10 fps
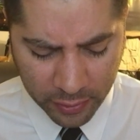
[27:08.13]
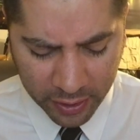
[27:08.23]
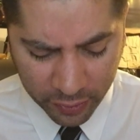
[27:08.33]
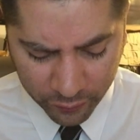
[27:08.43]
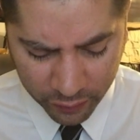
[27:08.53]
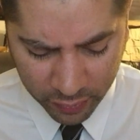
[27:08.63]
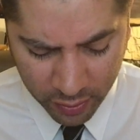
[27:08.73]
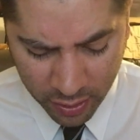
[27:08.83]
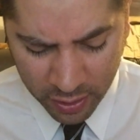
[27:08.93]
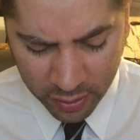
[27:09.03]
Thank you for
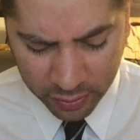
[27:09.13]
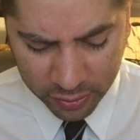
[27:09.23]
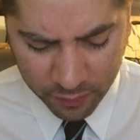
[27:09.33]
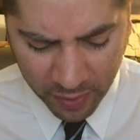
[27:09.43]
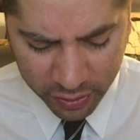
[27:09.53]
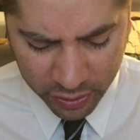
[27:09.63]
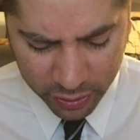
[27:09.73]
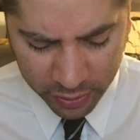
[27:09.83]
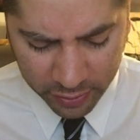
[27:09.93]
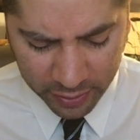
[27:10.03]
this
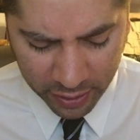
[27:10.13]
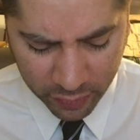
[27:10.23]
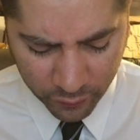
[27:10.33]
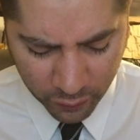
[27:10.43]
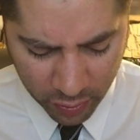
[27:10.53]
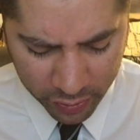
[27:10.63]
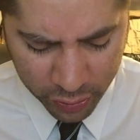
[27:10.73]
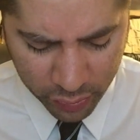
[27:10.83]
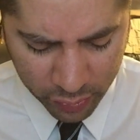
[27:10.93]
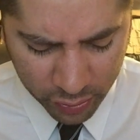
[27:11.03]
message and thank you for all
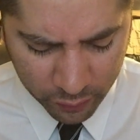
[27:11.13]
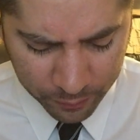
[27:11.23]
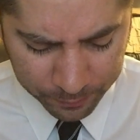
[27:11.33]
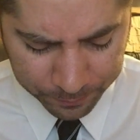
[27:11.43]
that you do.